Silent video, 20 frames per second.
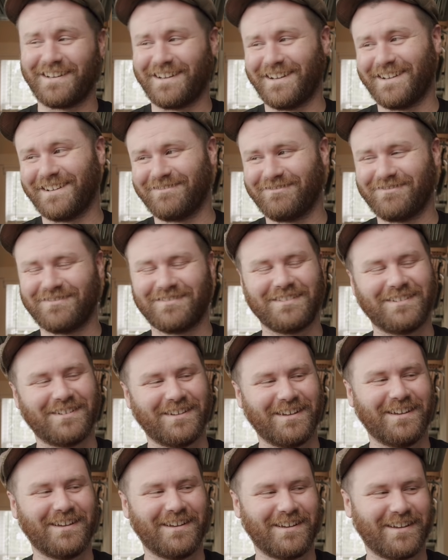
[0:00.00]
Huh?
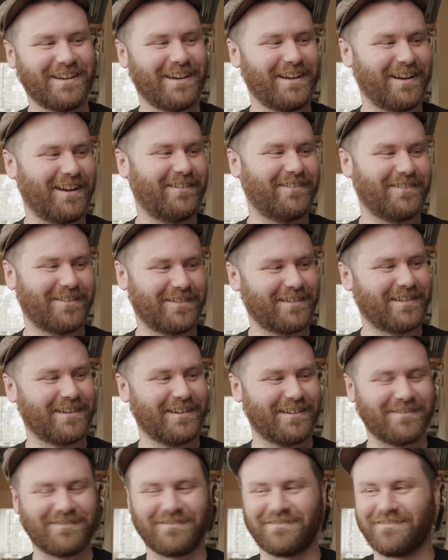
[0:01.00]
you know,
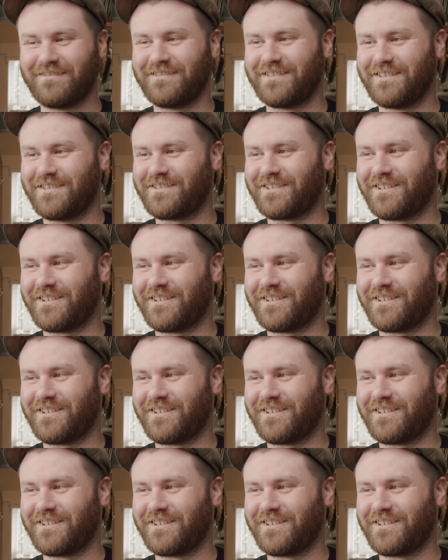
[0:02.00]
the, the